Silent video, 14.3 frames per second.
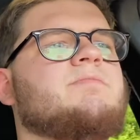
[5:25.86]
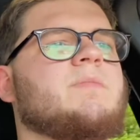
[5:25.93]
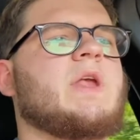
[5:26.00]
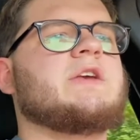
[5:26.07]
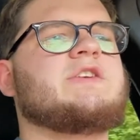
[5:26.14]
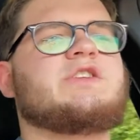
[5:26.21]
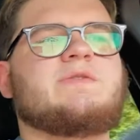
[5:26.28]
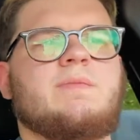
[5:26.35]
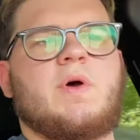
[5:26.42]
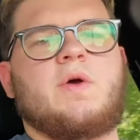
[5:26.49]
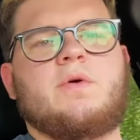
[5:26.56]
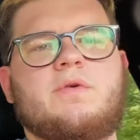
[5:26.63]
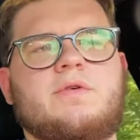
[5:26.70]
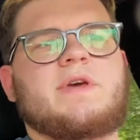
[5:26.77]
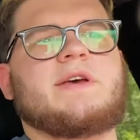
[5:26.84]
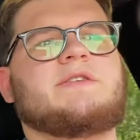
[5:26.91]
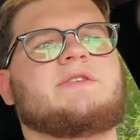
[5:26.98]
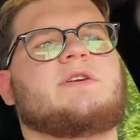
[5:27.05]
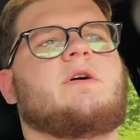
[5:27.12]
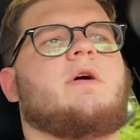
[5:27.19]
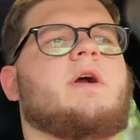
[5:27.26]
smooth
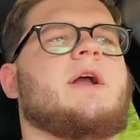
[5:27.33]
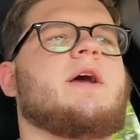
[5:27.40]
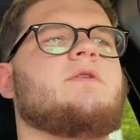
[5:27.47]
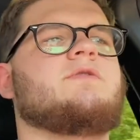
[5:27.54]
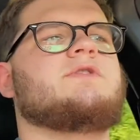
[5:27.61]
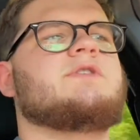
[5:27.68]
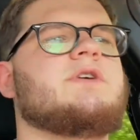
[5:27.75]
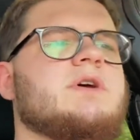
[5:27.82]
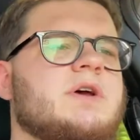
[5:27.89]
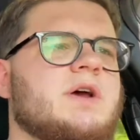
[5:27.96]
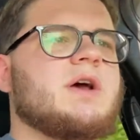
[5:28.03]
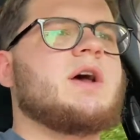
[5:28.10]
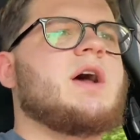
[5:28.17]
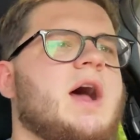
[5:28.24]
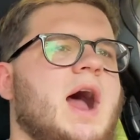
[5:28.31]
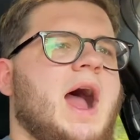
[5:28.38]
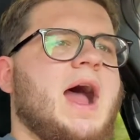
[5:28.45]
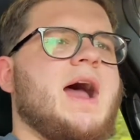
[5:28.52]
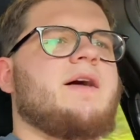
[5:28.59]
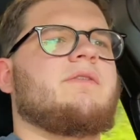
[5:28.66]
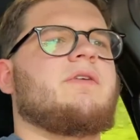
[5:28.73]
as the car goes. I
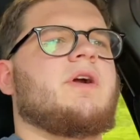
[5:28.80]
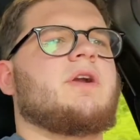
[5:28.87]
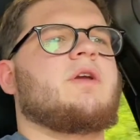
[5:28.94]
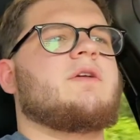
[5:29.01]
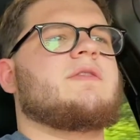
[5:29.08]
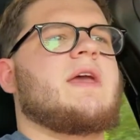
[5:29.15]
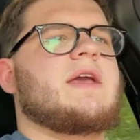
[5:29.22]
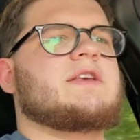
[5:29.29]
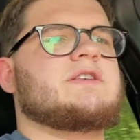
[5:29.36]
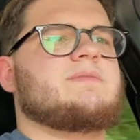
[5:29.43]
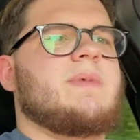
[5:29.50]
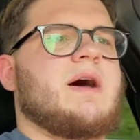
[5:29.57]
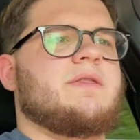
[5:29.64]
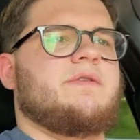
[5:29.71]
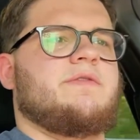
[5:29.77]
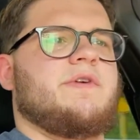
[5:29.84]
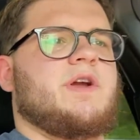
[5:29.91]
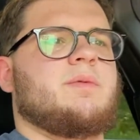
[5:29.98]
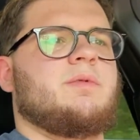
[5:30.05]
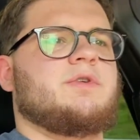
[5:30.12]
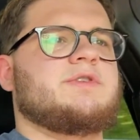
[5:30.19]
have heard good things about the
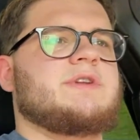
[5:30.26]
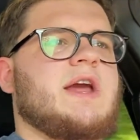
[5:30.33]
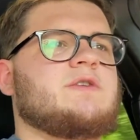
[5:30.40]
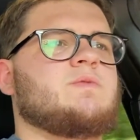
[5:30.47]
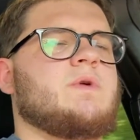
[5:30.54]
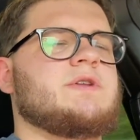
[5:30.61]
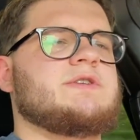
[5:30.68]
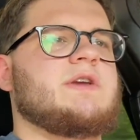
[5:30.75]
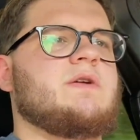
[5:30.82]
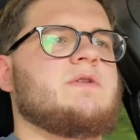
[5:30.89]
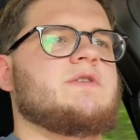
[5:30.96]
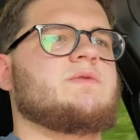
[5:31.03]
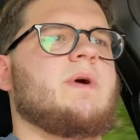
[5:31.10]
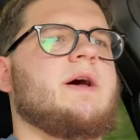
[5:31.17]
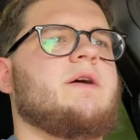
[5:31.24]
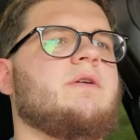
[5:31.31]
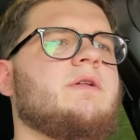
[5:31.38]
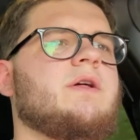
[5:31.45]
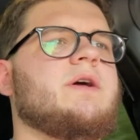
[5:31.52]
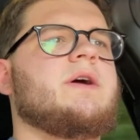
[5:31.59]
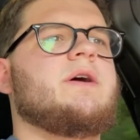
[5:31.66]
Fearable Stage 1 tune as well,
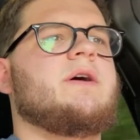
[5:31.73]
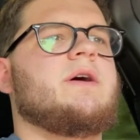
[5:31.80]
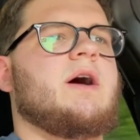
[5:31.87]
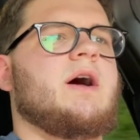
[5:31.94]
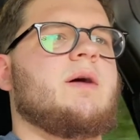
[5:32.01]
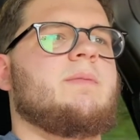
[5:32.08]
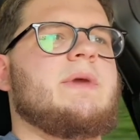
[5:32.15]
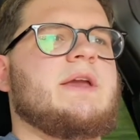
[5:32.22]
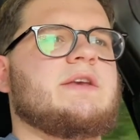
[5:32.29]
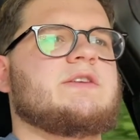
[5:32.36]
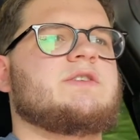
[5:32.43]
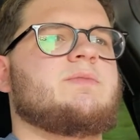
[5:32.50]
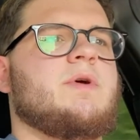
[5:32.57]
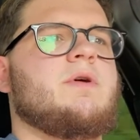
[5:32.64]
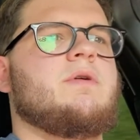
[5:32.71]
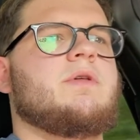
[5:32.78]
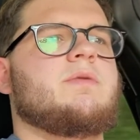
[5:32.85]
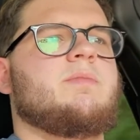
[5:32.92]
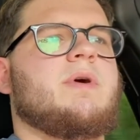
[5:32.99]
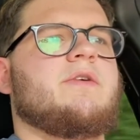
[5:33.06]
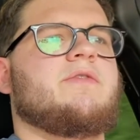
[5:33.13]
being
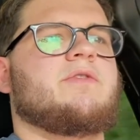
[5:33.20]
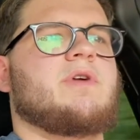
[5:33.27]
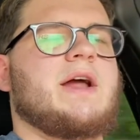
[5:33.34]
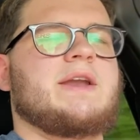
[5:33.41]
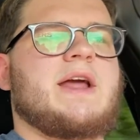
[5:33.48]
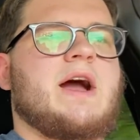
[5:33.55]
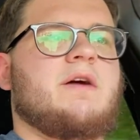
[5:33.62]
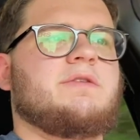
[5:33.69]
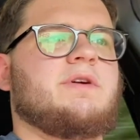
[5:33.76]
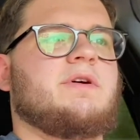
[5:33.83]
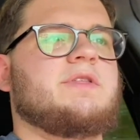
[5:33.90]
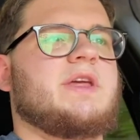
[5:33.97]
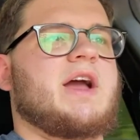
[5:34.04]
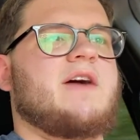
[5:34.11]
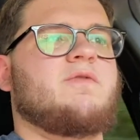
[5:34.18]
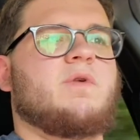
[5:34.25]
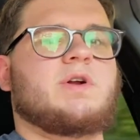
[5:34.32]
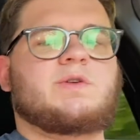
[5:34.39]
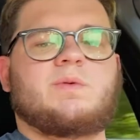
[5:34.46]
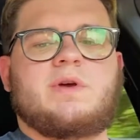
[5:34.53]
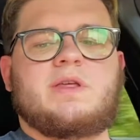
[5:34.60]
smooth, but for right now, the only thing I've
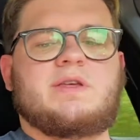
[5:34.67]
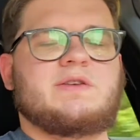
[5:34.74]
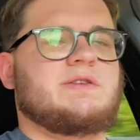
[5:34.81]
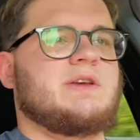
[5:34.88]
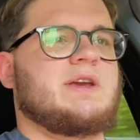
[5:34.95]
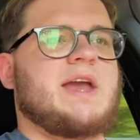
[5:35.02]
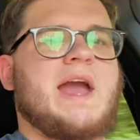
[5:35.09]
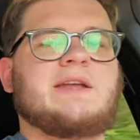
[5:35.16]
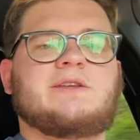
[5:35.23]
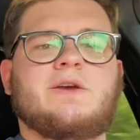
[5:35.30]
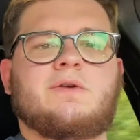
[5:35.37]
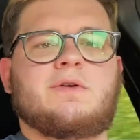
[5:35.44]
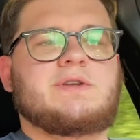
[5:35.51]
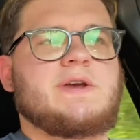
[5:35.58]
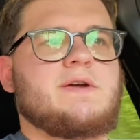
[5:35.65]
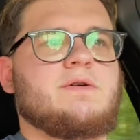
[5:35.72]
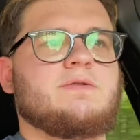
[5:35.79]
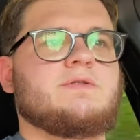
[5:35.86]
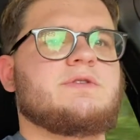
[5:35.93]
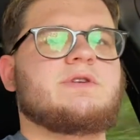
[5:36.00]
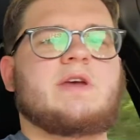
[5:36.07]
worked with is the Ktuner
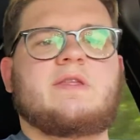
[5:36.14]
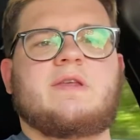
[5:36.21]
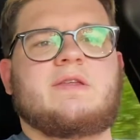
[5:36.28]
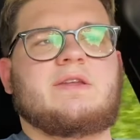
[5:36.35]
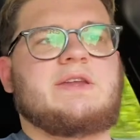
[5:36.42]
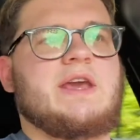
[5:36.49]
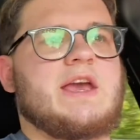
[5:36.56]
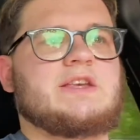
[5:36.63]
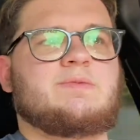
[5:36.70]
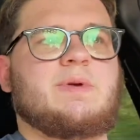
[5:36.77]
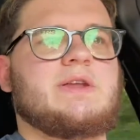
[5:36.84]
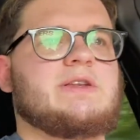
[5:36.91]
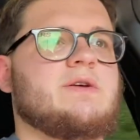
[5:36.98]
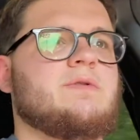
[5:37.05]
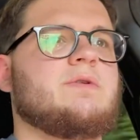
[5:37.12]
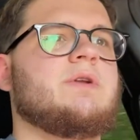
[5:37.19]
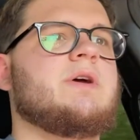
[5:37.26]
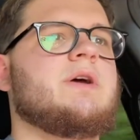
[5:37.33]
tunes and then the TSP tune.